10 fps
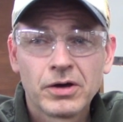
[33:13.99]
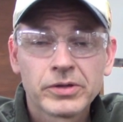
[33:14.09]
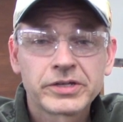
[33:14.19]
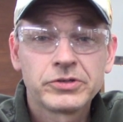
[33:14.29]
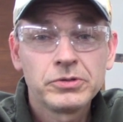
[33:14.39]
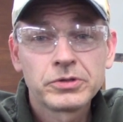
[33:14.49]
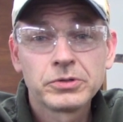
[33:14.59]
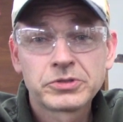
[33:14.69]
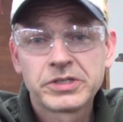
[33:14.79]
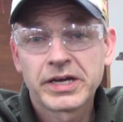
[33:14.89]
new
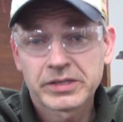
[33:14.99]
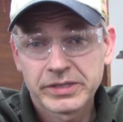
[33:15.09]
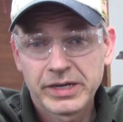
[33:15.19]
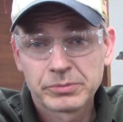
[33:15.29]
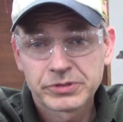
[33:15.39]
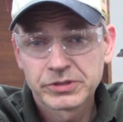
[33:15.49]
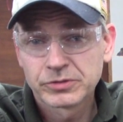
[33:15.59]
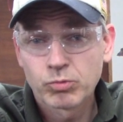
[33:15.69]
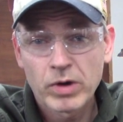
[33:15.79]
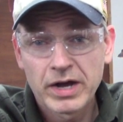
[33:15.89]
gooseneck lamps are
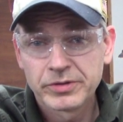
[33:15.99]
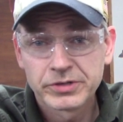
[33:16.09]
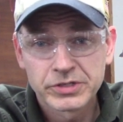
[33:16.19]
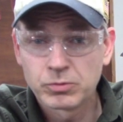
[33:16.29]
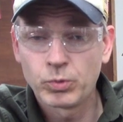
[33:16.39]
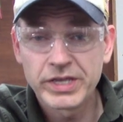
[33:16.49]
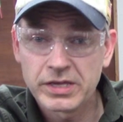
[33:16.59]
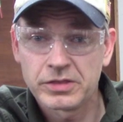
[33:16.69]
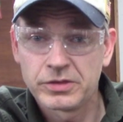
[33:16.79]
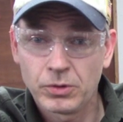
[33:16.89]
they're just
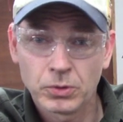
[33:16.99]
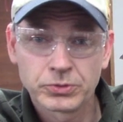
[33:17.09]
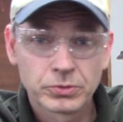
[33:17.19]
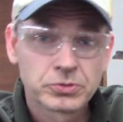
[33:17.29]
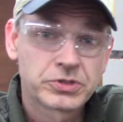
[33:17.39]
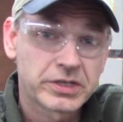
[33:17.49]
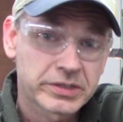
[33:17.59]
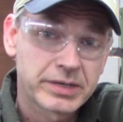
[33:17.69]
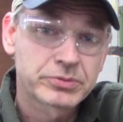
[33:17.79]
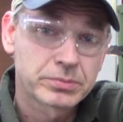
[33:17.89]
weak. The old gooseneck
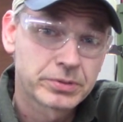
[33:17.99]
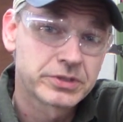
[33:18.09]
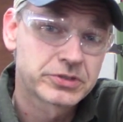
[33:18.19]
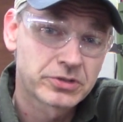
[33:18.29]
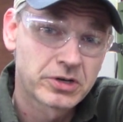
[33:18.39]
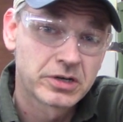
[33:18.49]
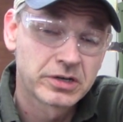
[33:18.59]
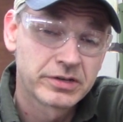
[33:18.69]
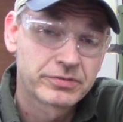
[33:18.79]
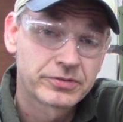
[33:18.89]
lamps are pretty
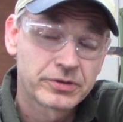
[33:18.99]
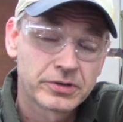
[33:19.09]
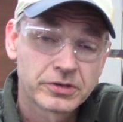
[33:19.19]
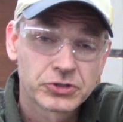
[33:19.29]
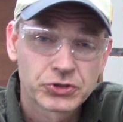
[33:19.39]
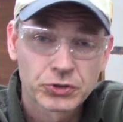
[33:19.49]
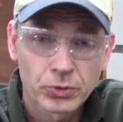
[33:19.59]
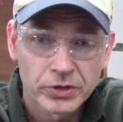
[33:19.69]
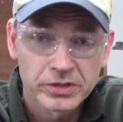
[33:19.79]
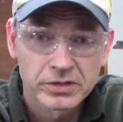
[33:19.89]
strong if they're
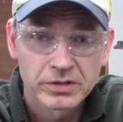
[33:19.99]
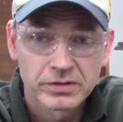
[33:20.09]
short.